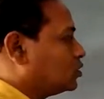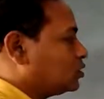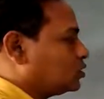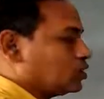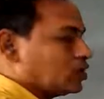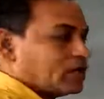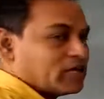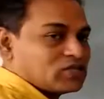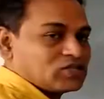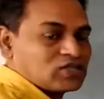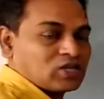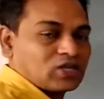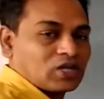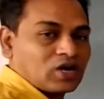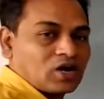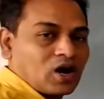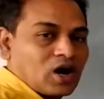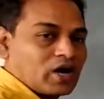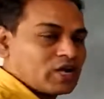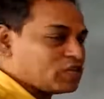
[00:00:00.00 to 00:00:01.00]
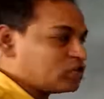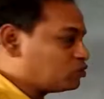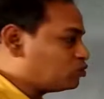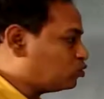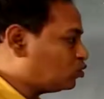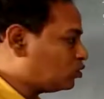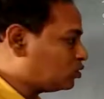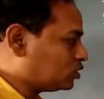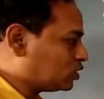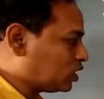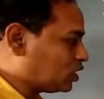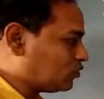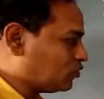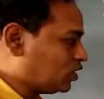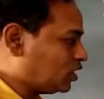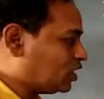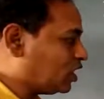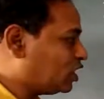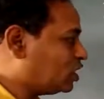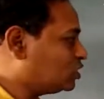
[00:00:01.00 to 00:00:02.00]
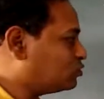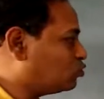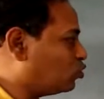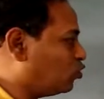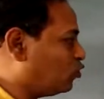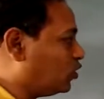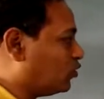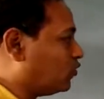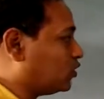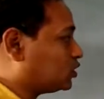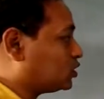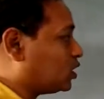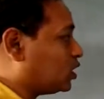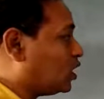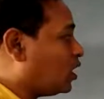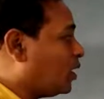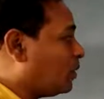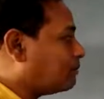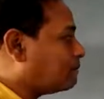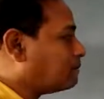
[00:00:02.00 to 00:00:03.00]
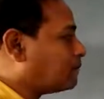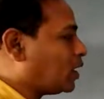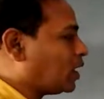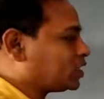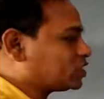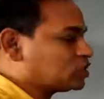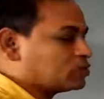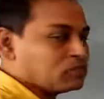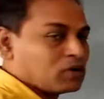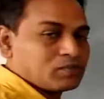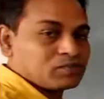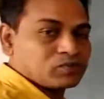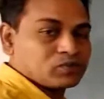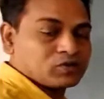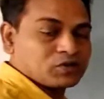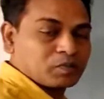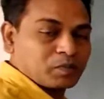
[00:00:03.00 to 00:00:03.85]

Let us say the vehicle is moving with a maximum